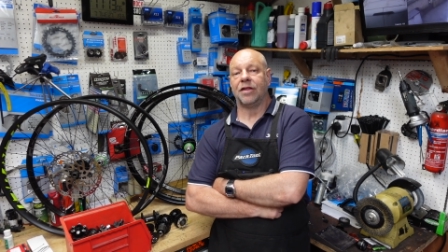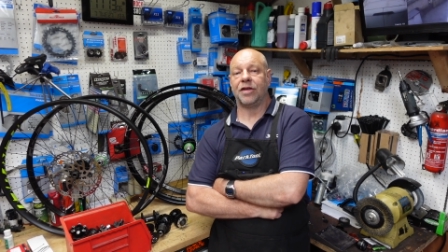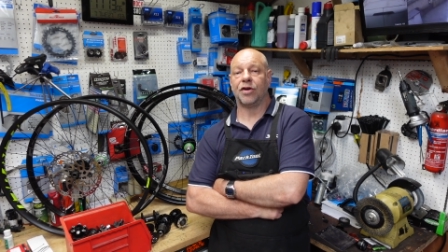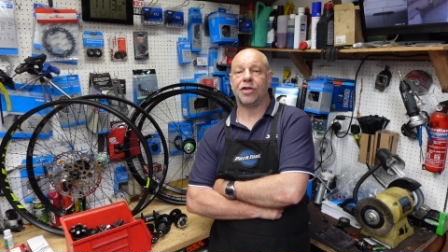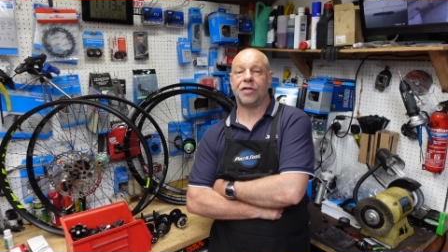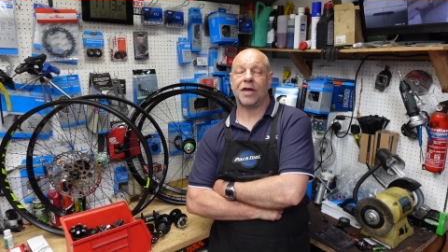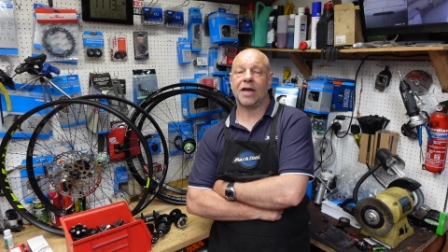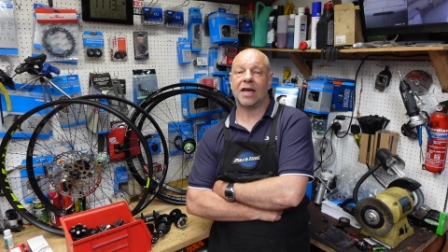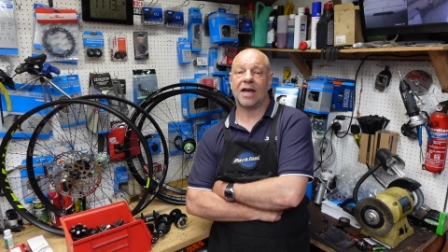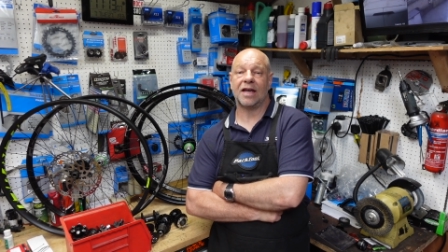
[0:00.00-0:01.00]
The other
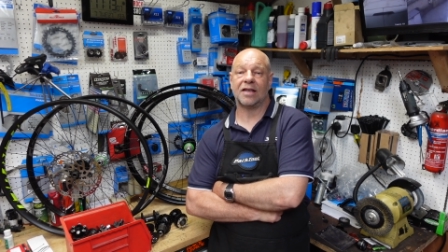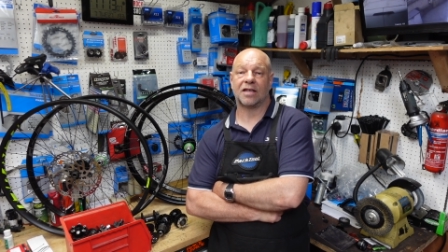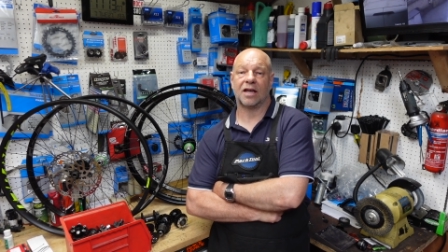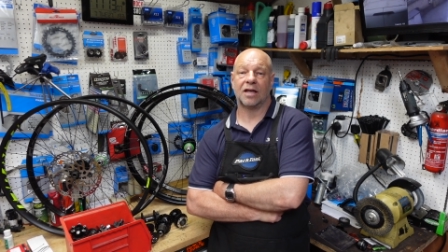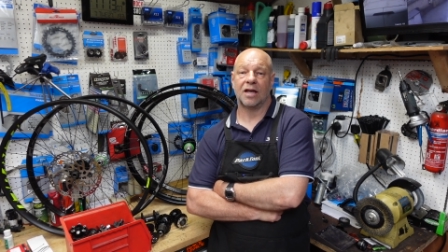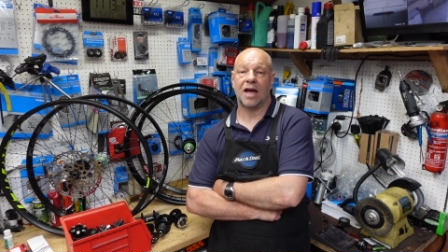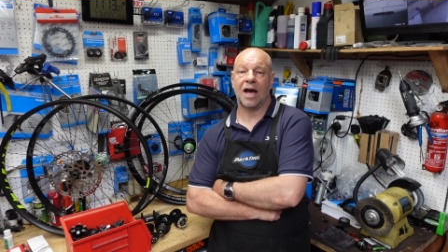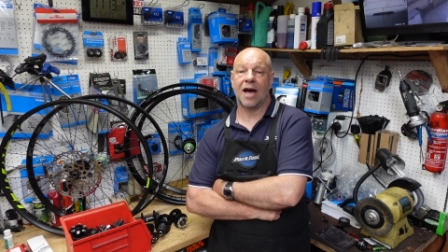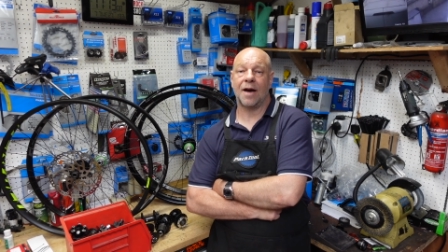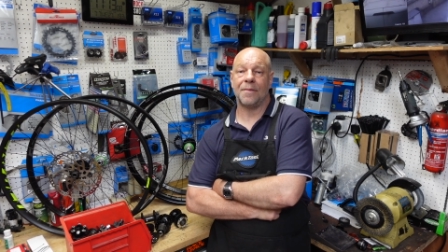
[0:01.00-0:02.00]
thing is
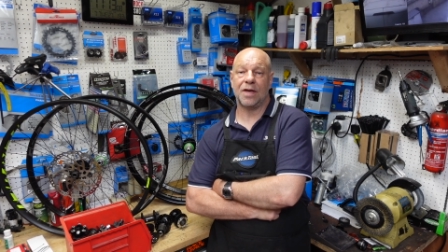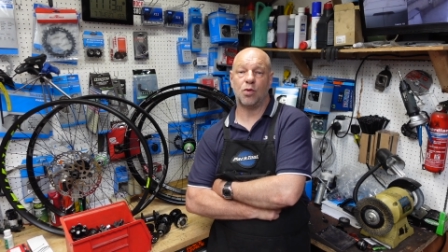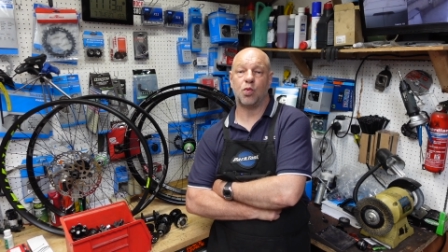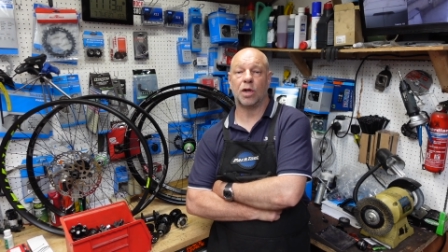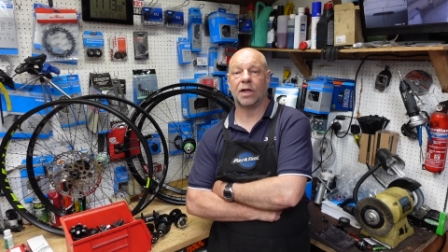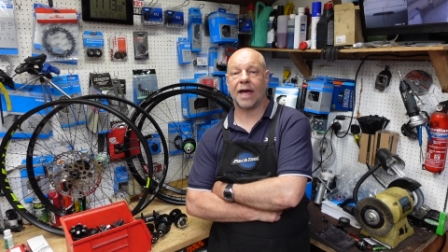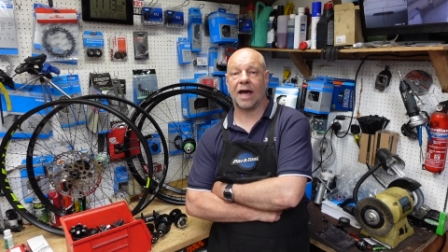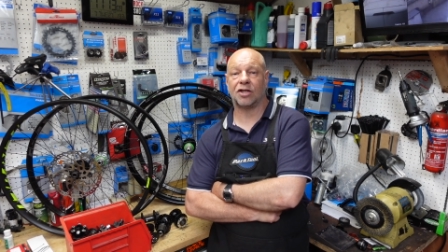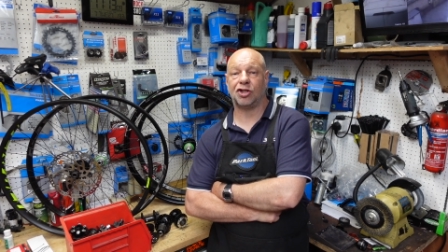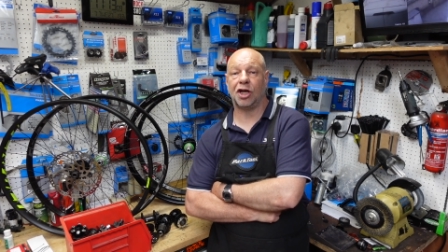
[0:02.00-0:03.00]
um, you will
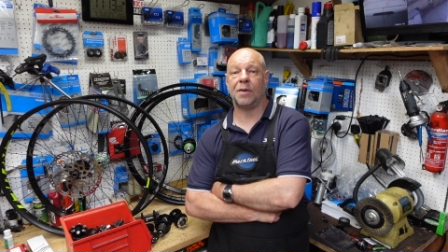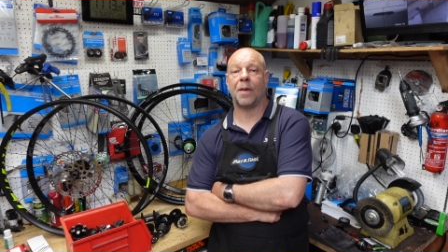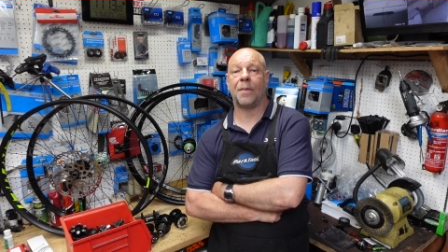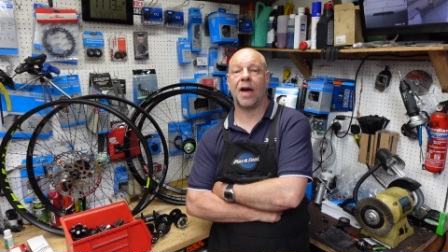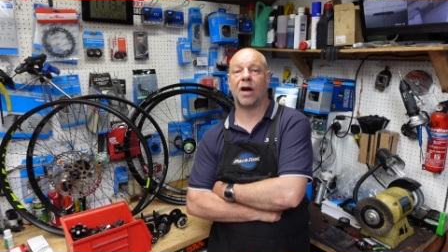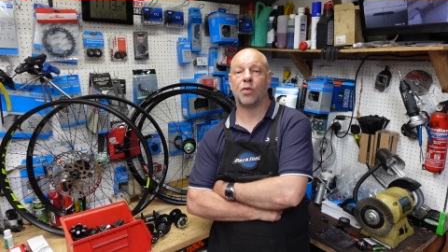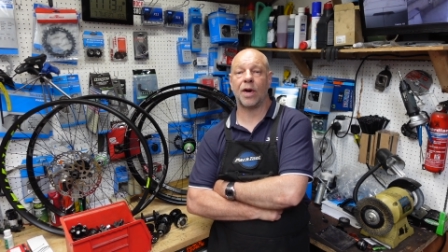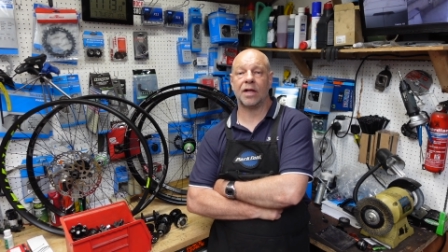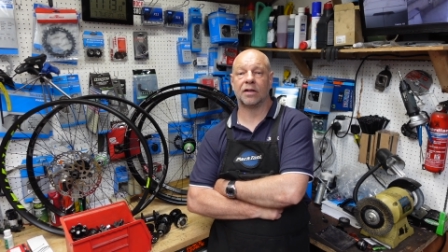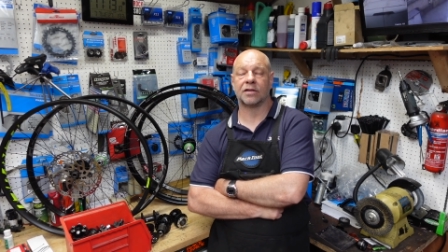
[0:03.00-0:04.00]
get a cheaper pair of
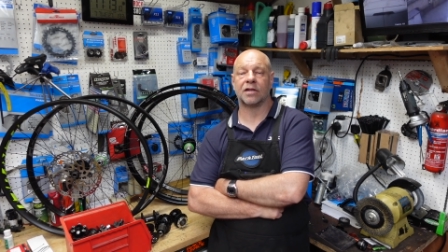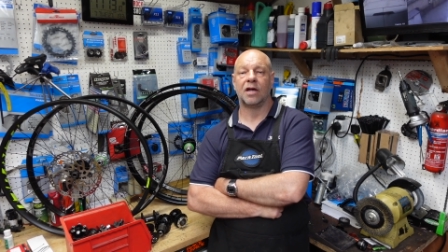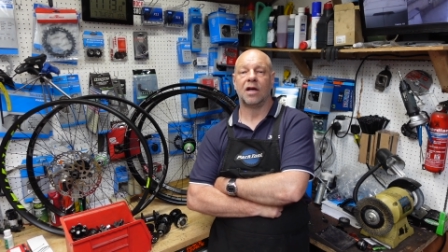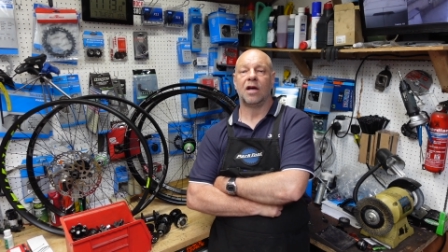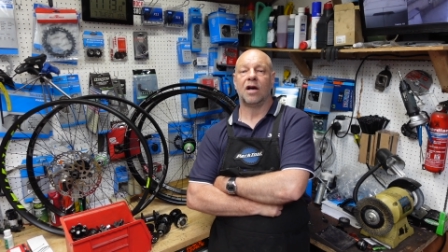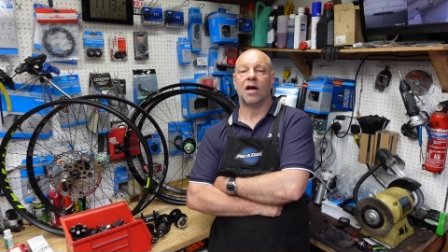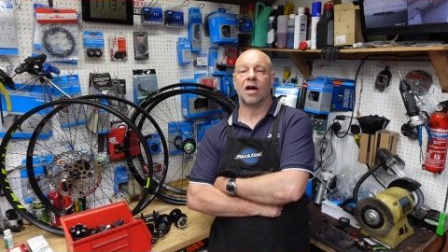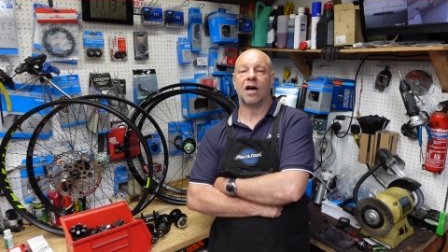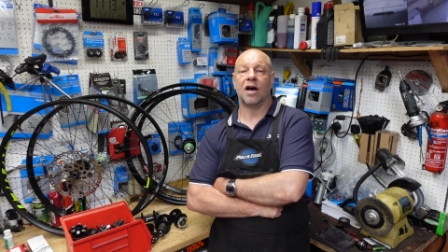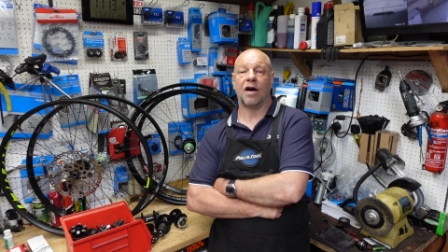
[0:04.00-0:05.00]
wheels
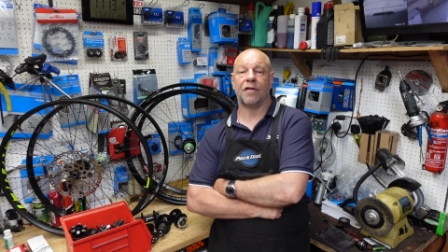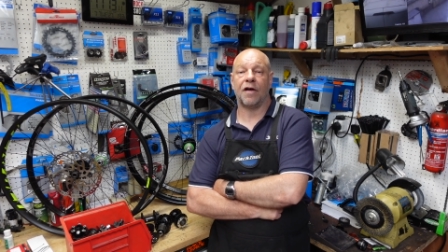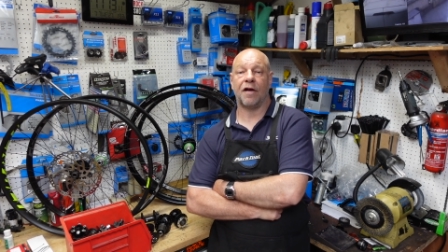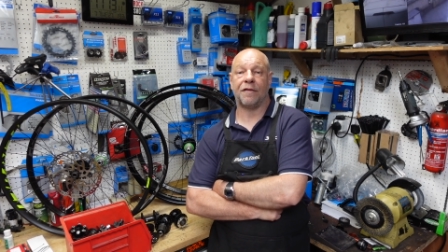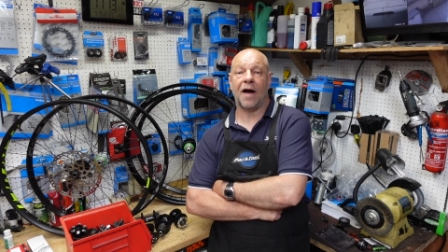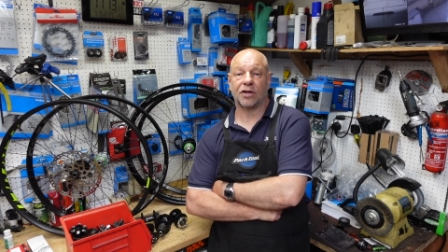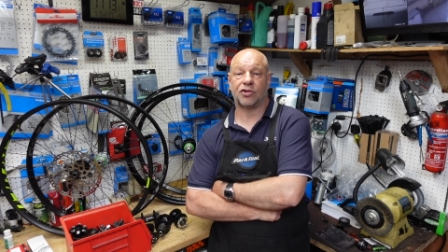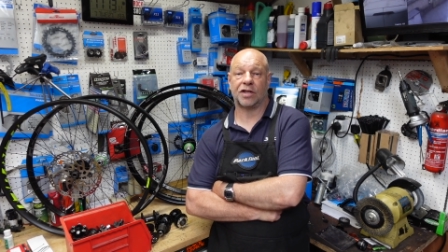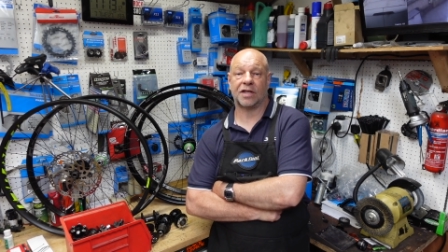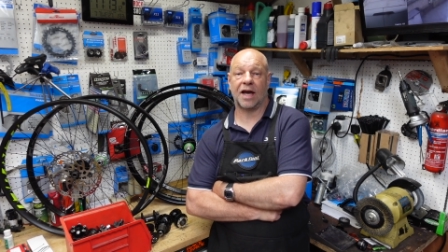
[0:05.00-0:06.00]
uh, of a, a,
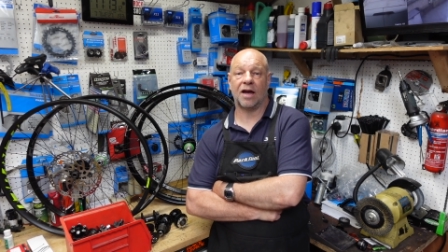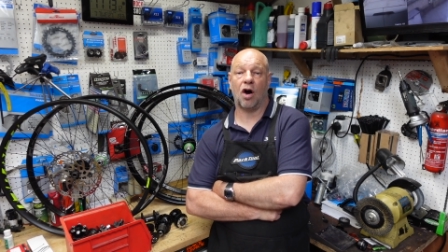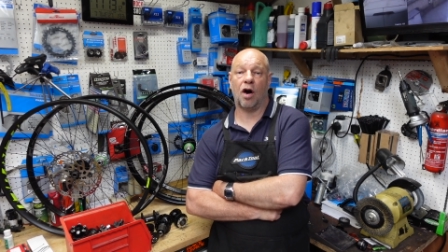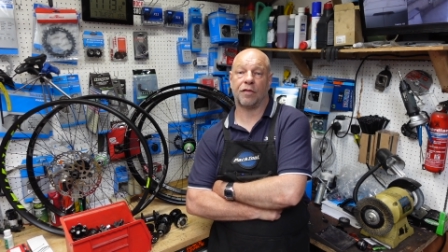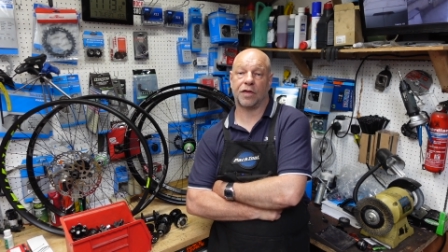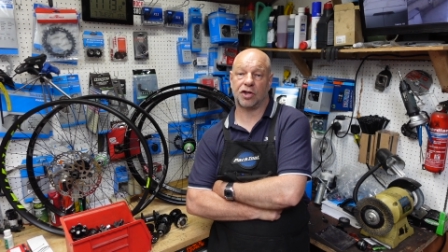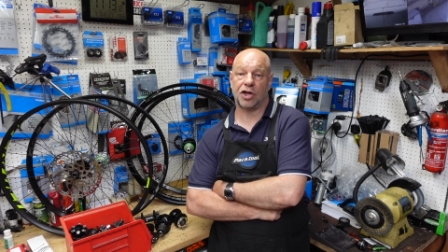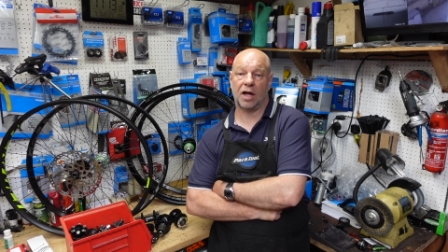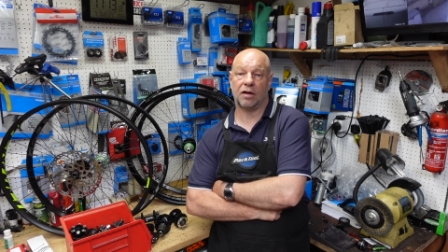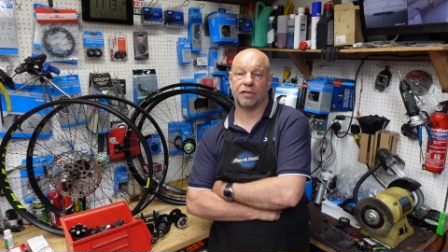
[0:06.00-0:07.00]
factory set off the
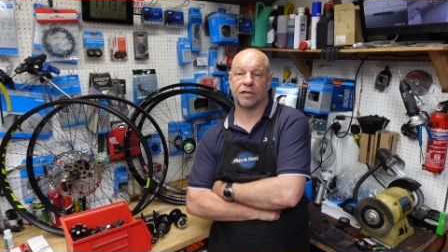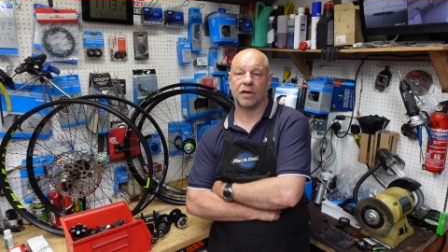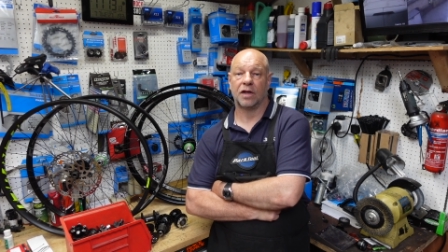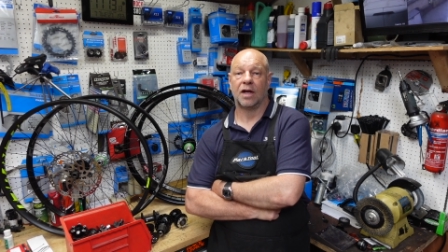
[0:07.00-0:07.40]
shelf.